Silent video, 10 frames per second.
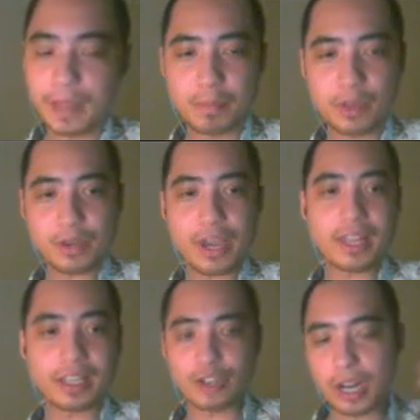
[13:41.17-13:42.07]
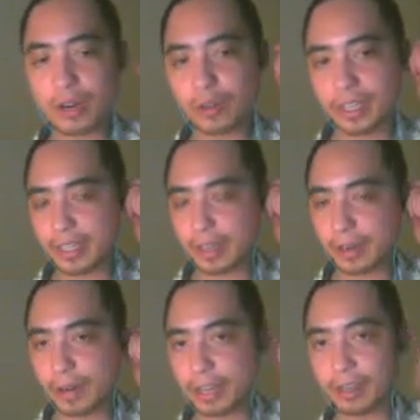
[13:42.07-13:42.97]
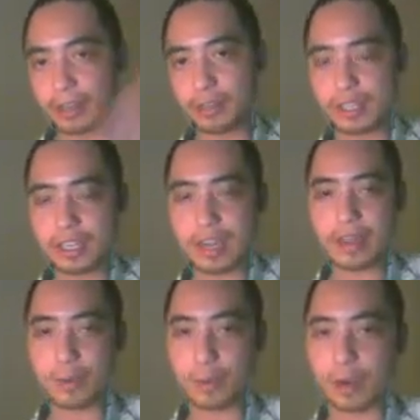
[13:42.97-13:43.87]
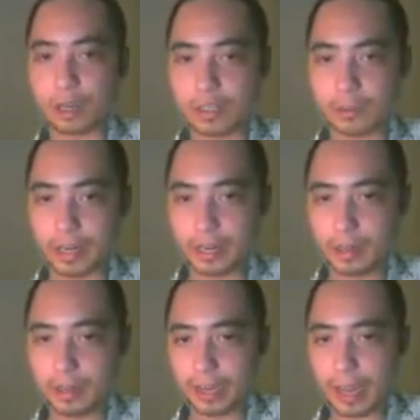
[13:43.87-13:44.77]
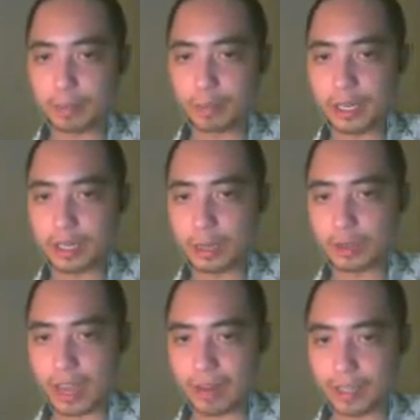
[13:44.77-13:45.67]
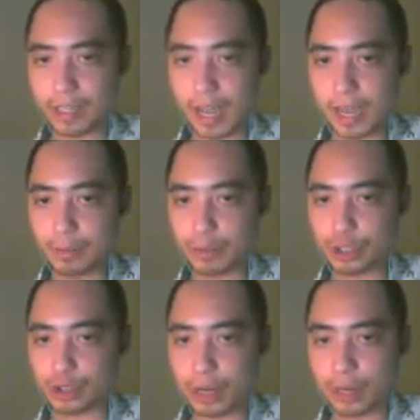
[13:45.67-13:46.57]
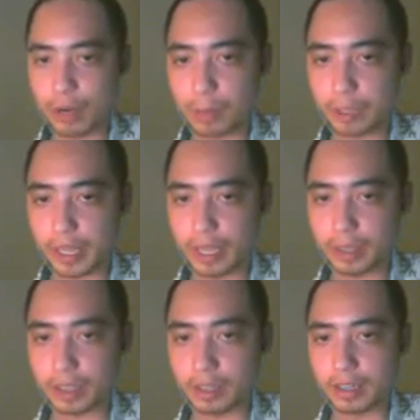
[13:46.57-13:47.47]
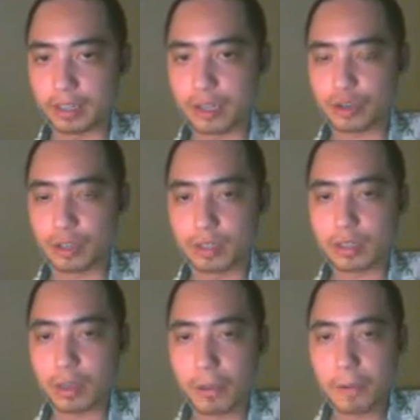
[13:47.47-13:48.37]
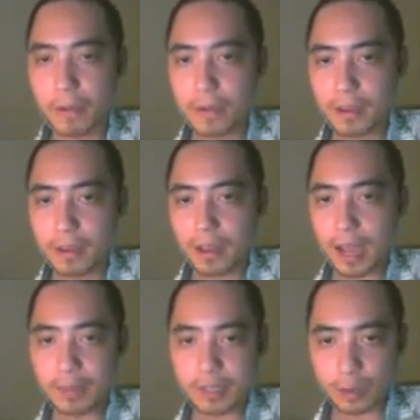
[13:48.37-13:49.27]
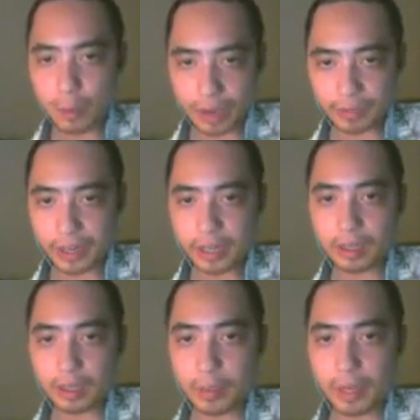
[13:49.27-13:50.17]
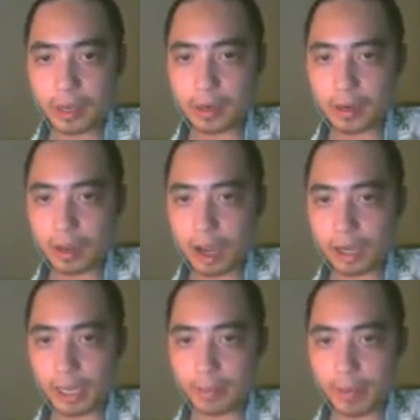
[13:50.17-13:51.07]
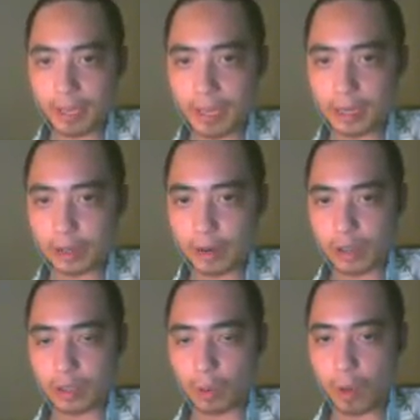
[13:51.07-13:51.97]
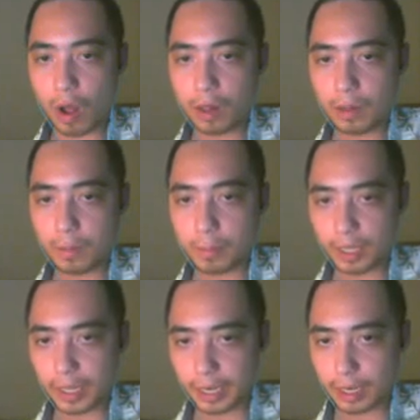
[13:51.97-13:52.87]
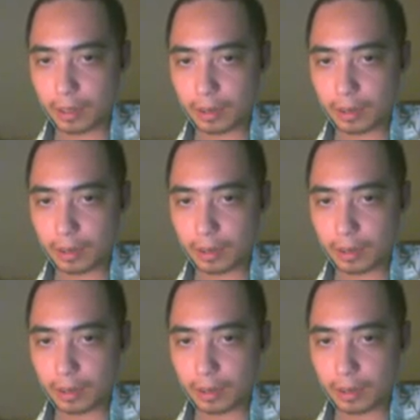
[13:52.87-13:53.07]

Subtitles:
But you get like the general idea, right? You see how that works, right? Like I'm pretty close every time, just trying to replicate like the conditions. I'm still wavering a little bit on like my glide across the wall, but like